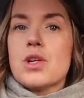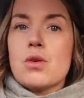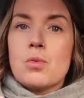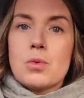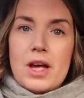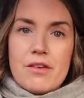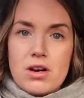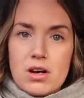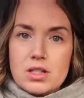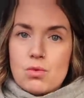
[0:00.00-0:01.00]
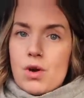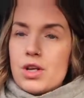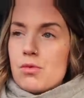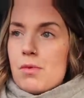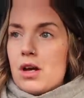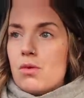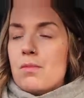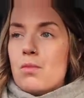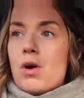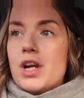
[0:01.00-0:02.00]
No one will ever ask why you
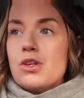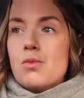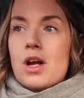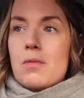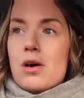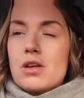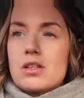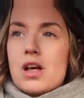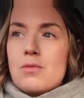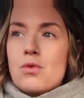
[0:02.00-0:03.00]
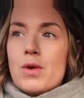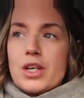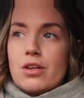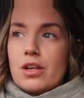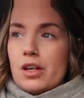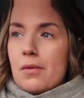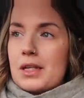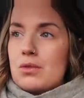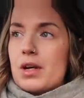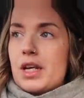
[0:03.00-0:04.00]
work part-time or when are you going to go
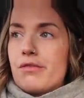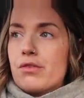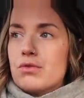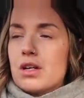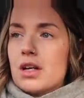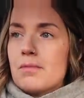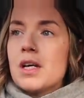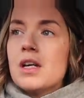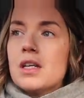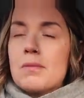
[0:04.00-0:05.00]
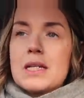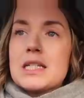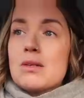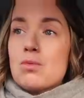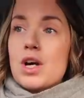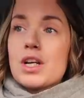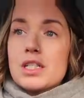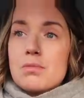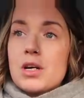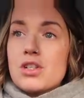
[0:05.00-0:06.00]
back to working full-time. You basically work
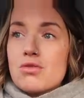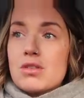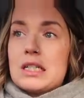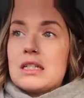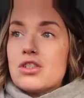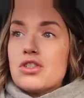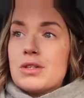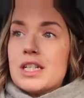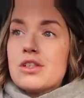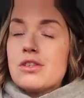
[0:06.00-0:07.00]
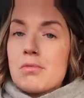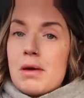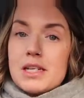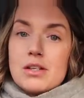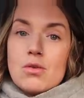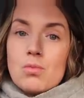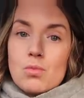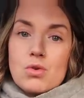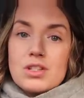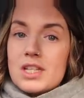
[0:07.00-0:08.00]
as much or as little as you need to, depending
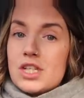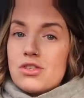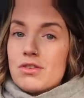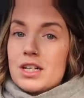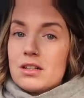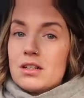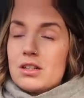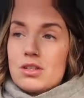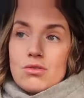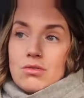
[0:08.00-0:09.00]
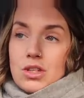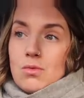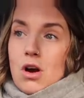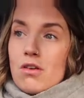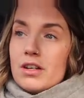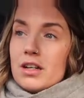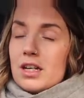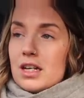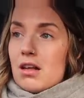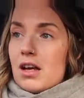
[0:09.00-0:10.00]
on what stage you are
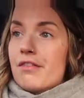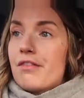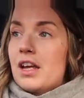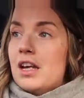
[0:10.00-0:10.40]
in life.